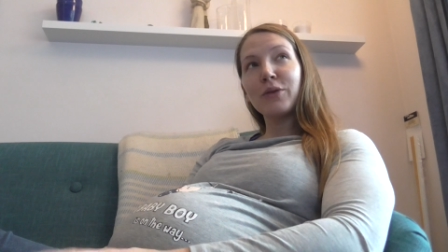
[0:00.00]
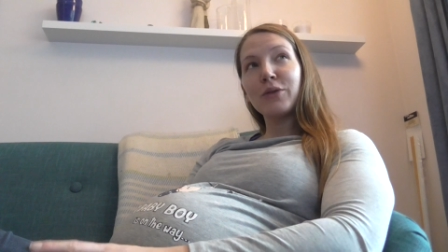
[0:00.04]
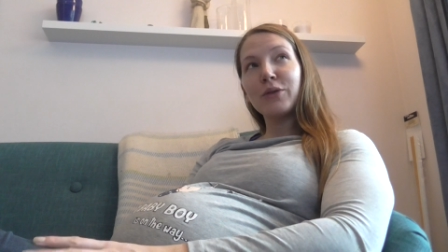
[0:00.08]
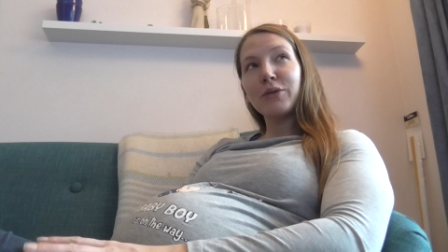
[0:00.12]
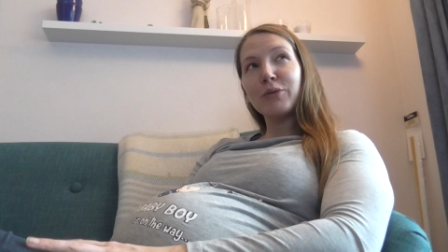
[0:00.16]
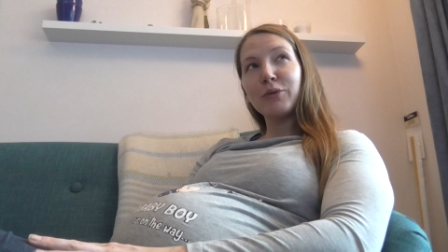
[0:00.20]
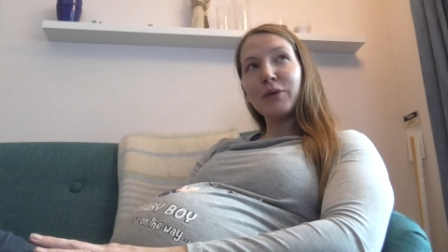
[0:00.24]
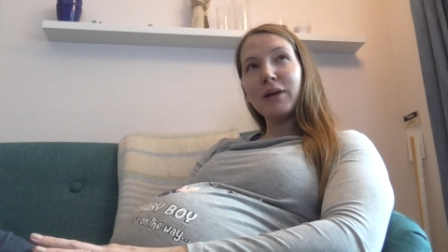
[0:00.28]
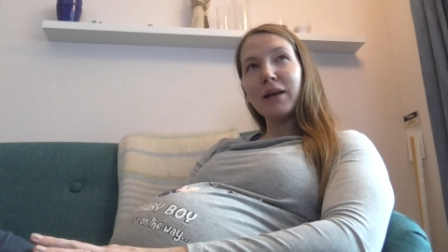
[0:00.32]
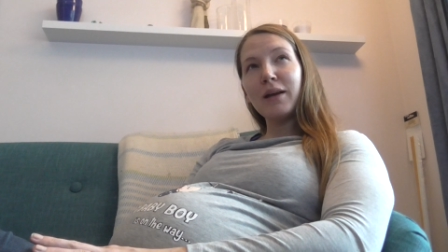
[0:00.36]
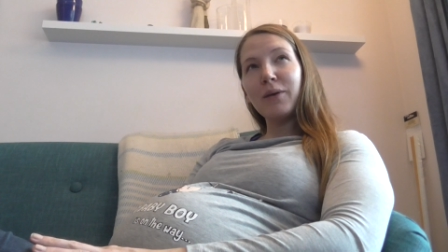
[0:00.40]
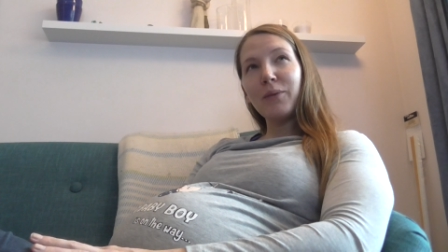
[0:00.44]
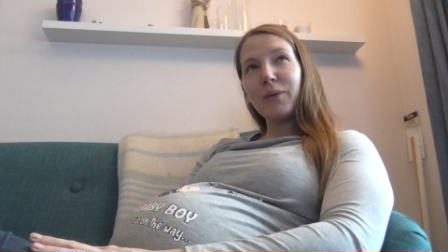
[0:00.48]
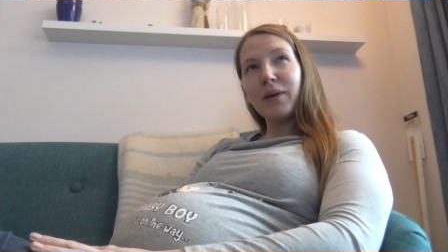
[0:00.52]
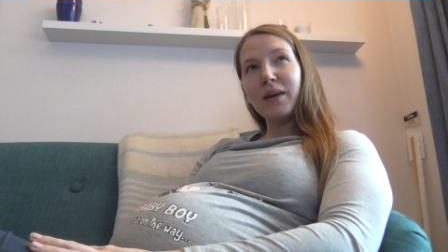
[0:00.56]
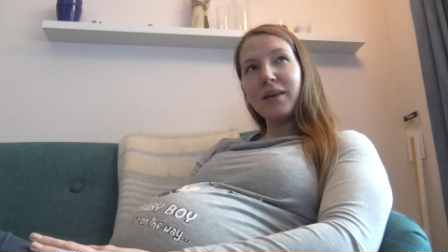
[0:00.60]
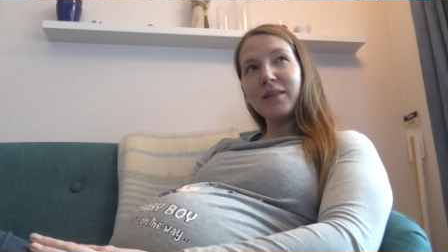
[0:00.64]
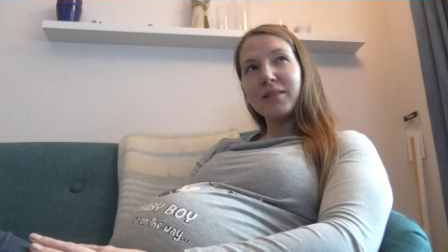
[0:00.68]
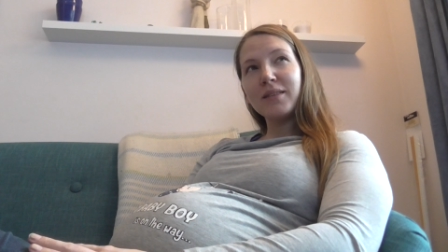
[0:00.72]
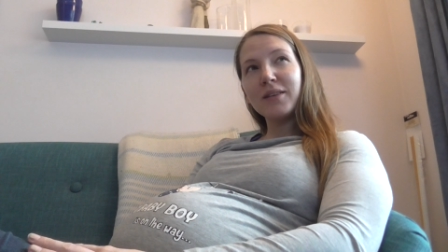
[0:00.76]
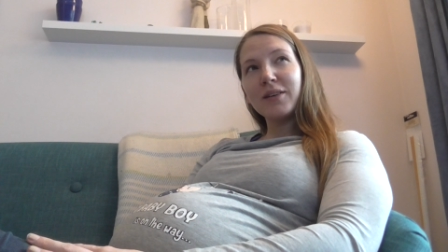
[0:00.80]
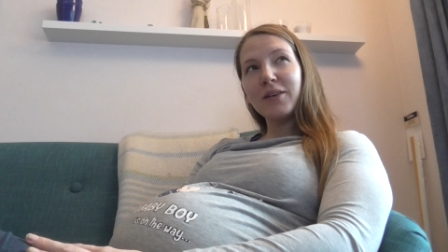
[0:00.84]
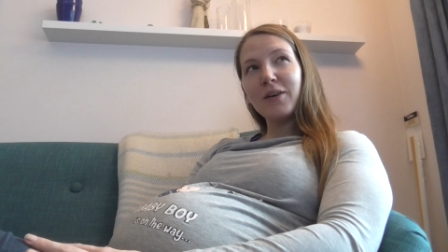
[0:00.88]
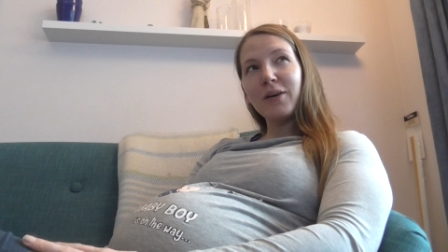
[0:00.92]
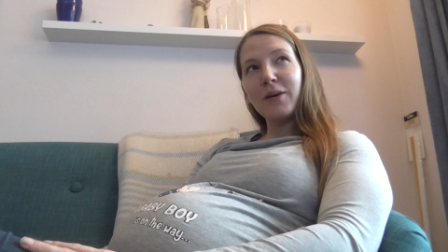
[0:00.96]
three
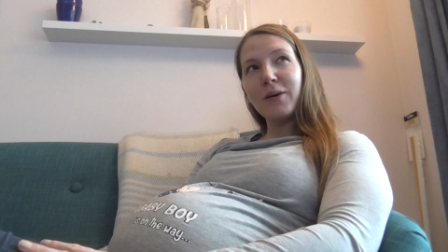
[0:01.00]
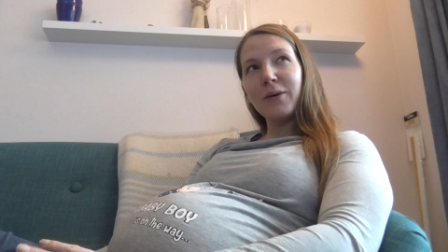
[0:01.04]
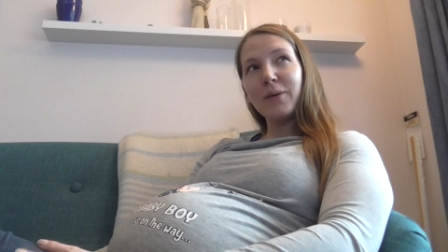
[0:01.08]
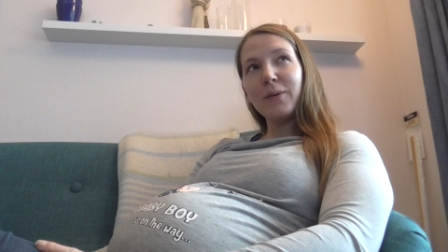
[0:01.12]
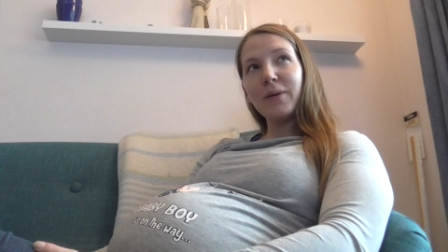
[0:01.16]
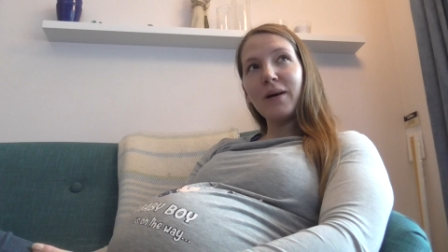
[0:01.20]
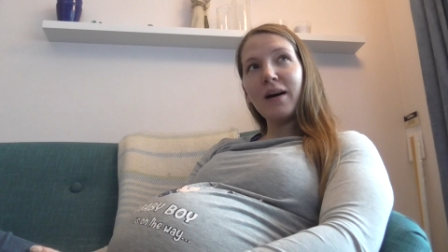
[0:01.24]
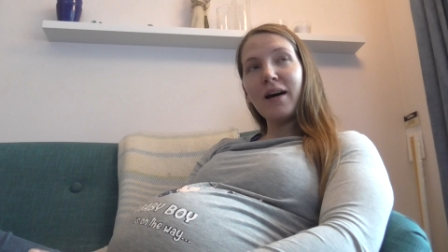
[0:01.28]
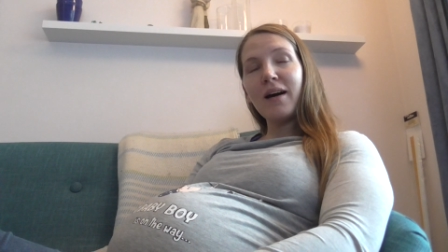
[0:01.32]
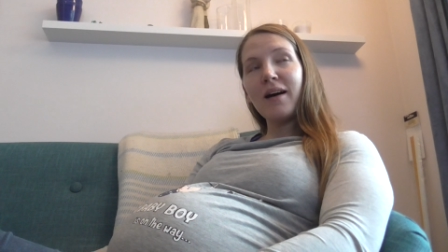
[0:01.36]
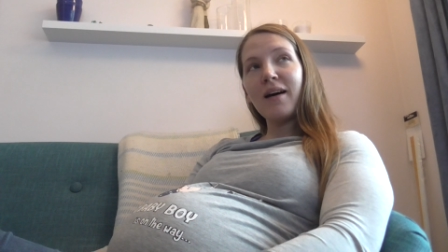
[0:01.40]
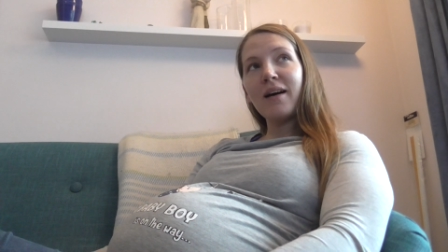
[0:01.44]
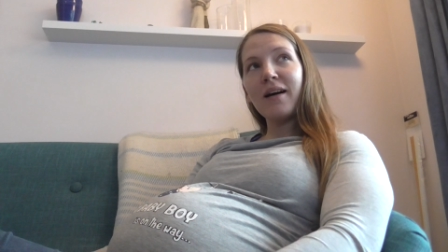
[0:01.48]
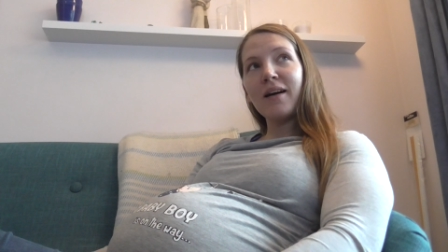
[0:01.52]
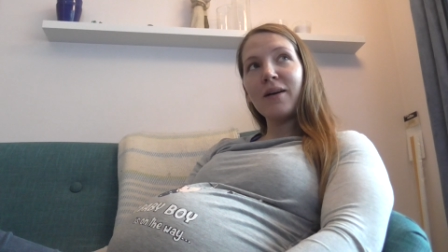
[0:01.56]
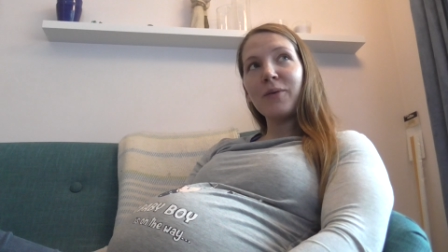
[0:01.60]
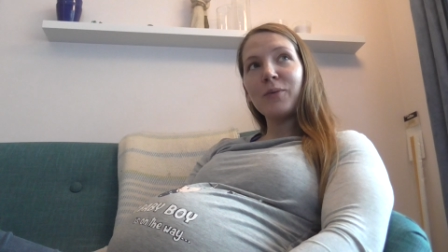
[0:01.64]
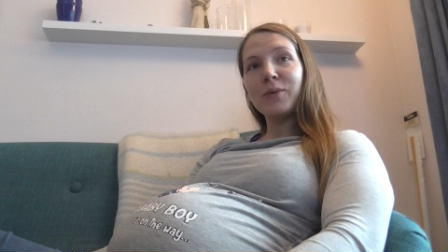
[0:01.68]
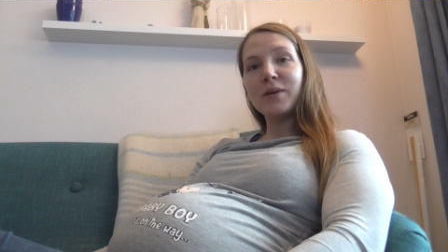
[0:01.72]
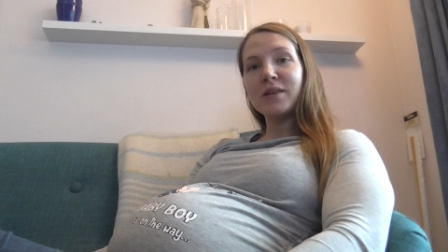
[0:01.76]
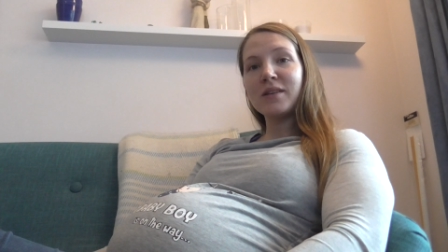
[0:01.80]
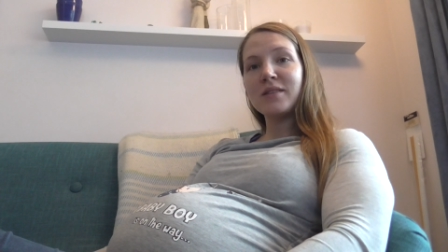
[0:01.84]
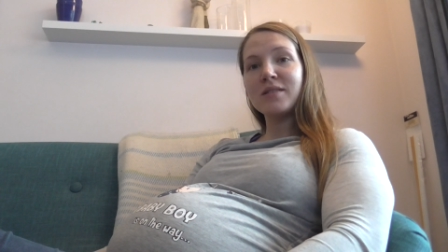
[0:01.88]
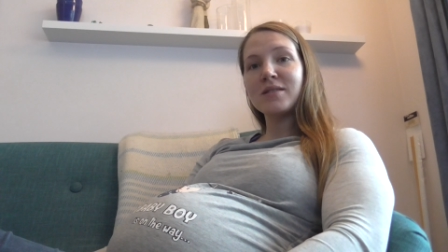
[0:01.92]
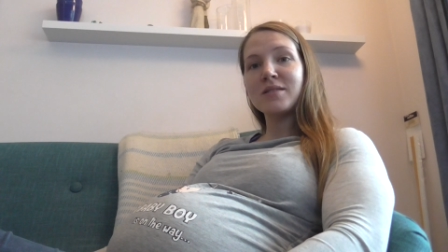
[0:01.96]
weeks ago, I
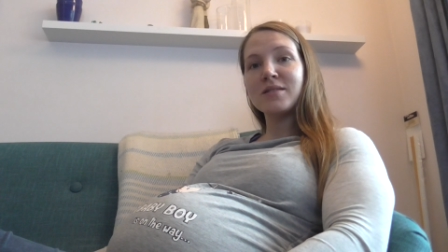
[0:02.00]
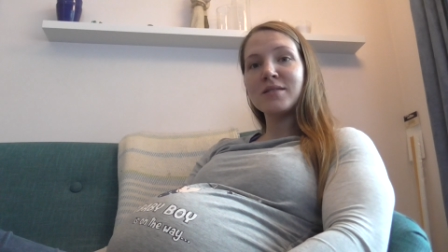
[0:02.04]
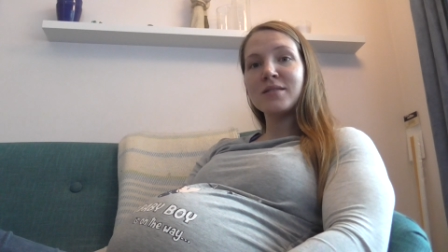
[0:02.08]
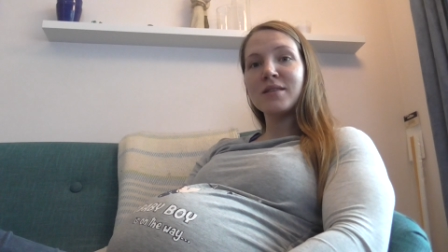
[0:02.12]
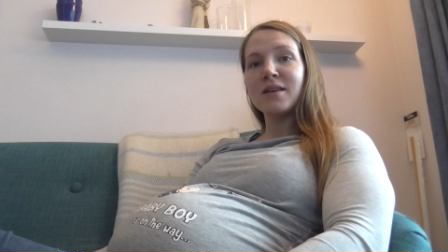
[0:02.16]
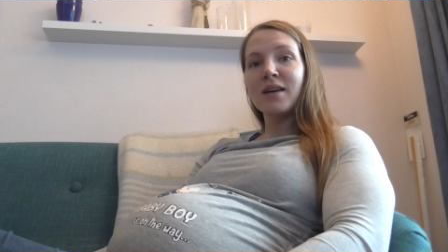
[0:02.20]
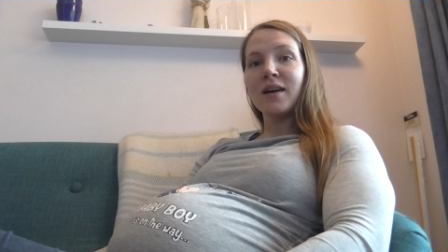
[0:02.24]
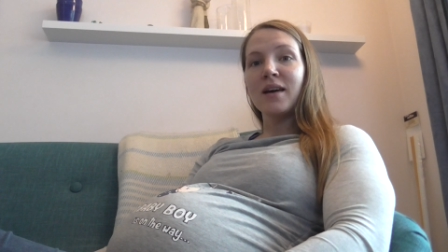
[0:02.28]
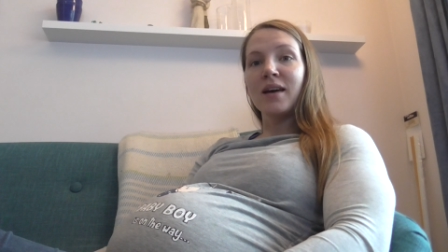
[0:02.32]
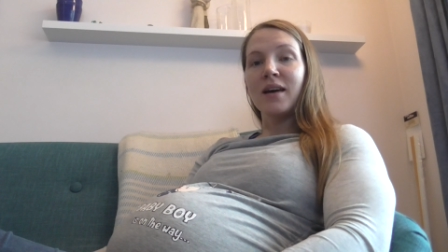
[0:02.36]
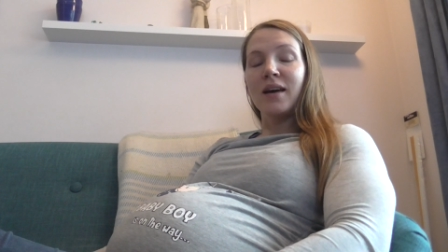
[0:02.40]
was